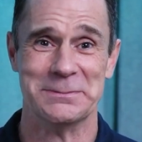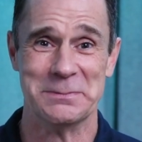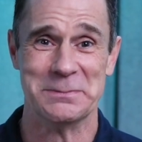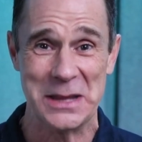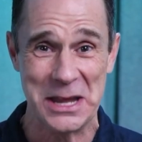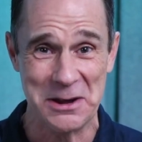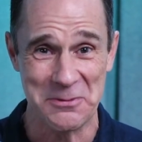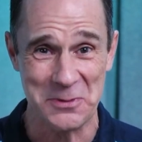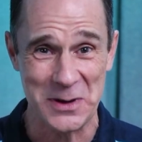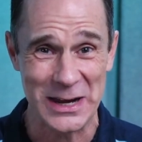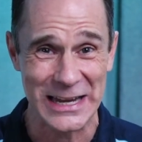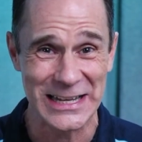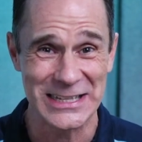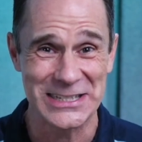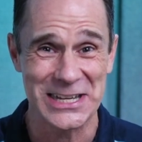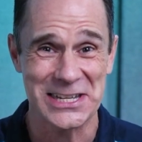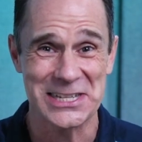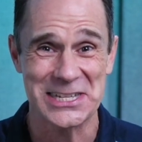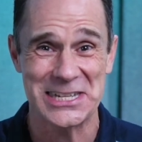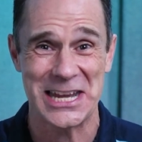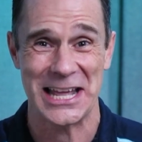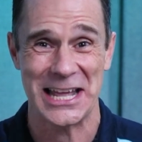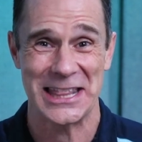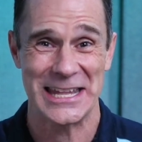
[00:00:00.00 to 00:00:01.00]
If we can
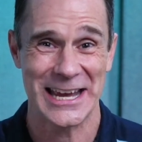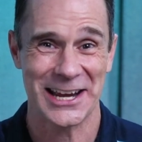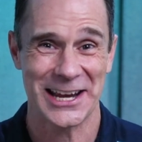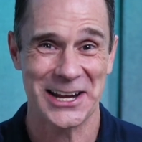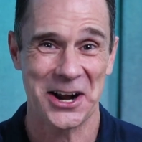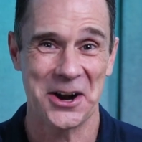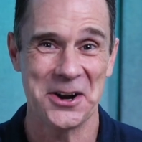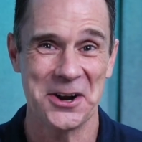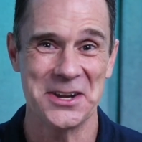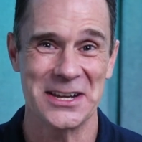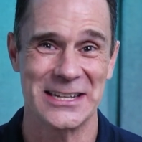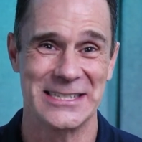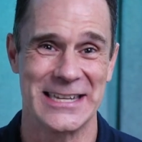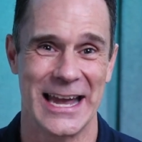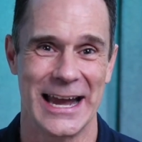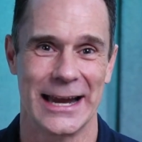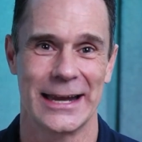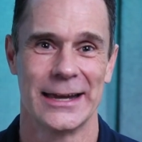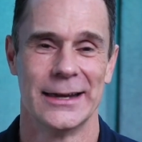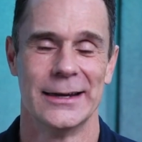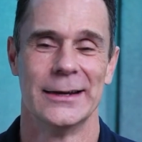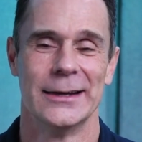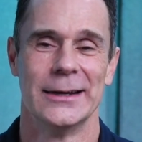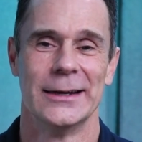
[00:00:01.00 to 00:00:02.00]
just get the account exec
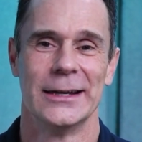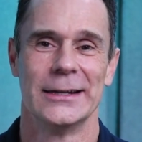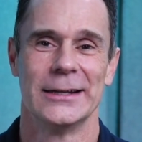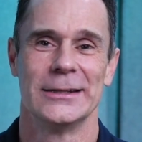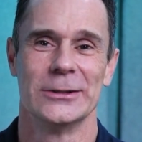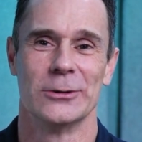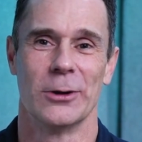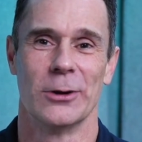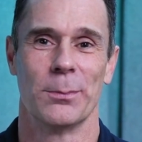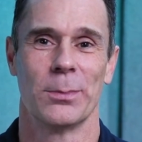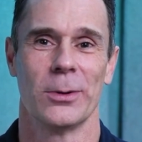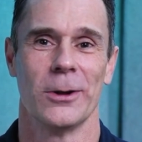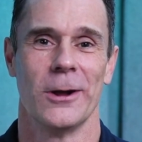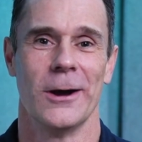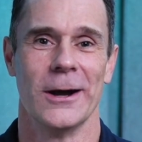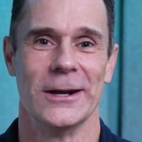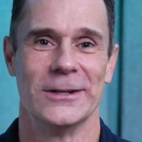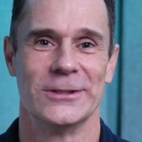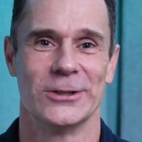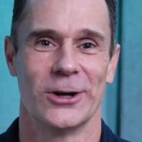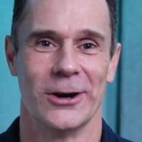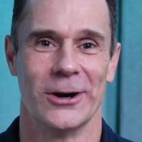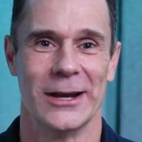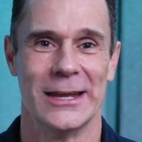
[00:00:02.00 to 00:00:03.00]
to reply
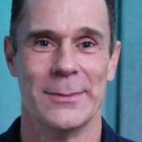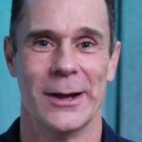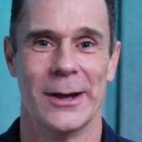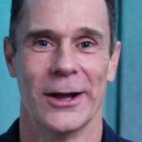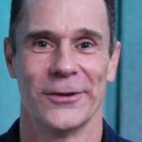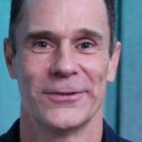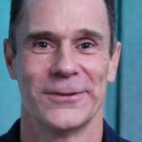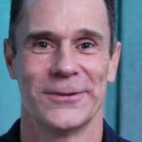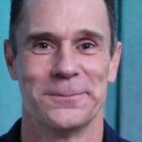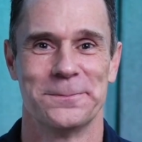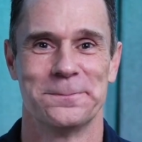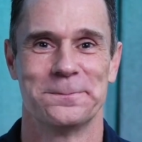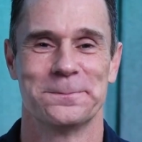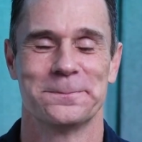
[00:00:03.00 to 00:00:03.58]
to our emails.